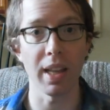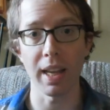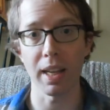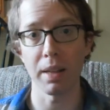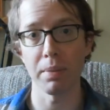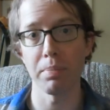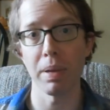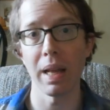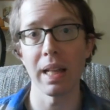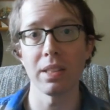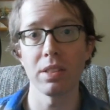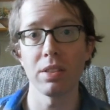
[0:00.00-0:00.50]
Like
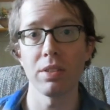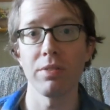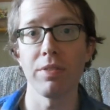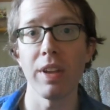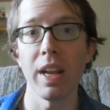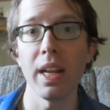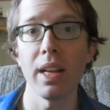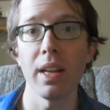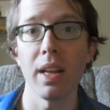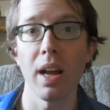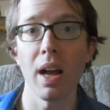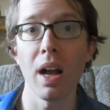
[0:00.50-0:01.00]
in
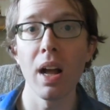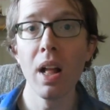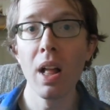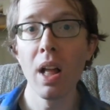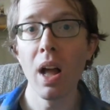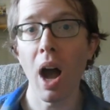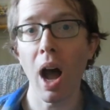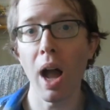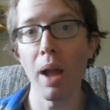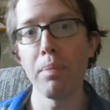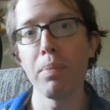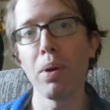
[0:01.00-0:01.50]
Pennsylvania,
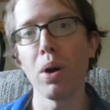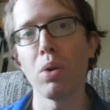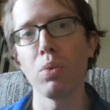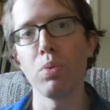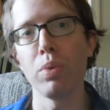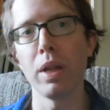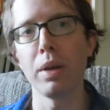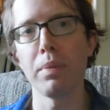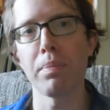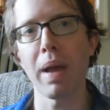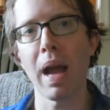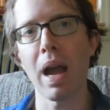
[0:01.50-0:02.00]
I
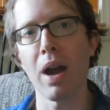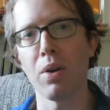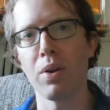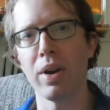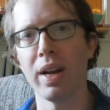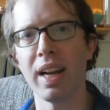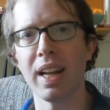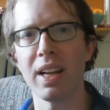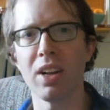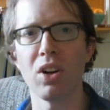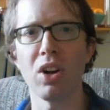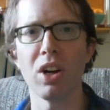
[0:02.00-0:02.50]
bought wind
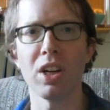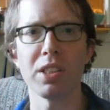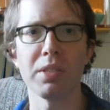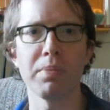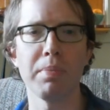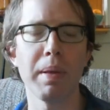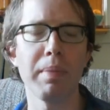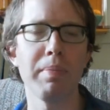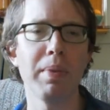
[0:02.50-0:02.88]
power and it cost